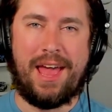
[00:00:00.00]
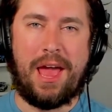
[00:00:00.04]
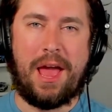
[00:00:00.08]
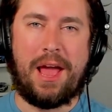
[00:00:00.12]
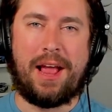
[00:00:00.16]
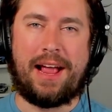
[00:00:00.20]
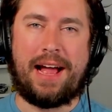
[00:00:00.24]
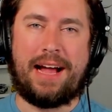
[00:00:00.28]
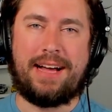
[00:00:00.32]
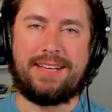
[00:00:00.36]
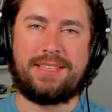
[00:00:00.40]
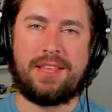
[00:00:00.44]

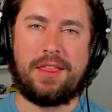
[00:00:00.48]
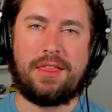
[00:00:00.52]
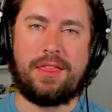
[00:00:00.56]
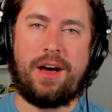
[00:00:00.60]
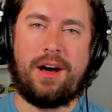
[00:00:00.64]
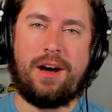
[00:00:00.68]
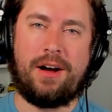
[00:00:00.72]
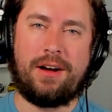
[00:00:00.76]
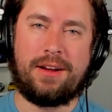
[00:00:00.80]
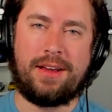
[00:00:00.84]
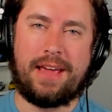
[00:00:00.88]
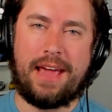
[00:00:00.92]
Guys, the
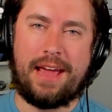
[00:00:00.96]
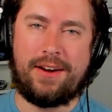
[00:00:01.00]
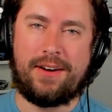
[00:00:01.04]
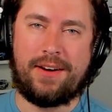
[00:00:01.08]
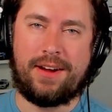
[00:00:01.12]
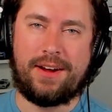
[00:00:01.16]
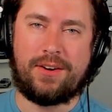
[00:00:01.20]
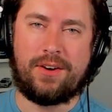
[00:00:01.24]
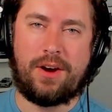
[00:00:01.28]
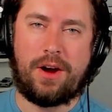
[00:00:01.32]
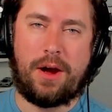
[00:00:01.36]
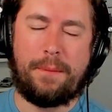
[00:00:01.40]

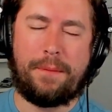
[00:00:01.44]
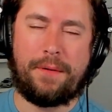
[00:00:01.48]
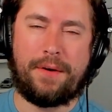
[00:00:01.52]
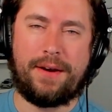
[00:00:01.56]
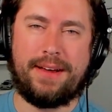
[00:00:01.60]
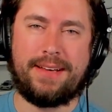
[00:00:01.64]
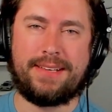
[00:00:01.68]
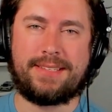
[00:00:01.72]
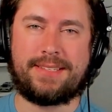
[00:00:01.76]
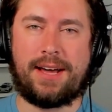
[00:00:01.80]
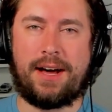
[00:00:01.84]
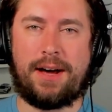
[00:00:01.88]
Hungarian Grand
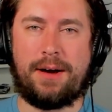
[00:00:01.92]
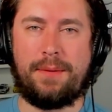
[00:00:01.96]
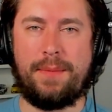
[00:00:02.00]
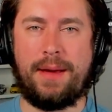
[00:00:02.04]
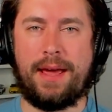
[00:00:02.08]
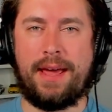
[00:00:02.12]
Prix has come